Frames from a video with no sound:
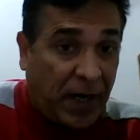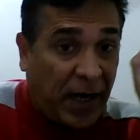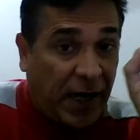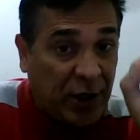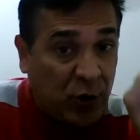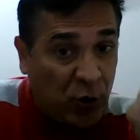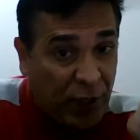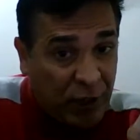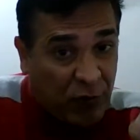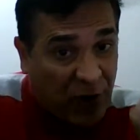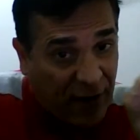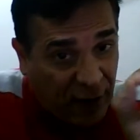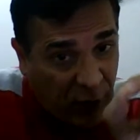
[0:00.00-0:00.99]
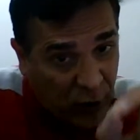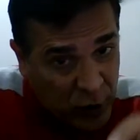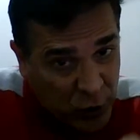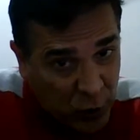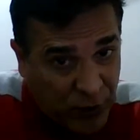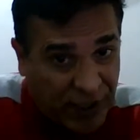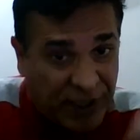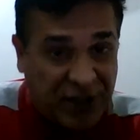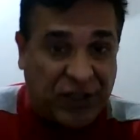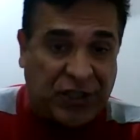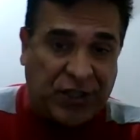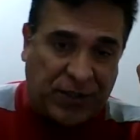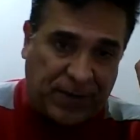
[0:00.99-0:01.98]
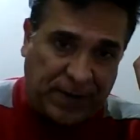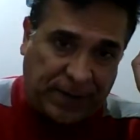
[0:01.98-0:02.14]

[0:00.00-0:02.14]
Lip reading: and today you have got two kids.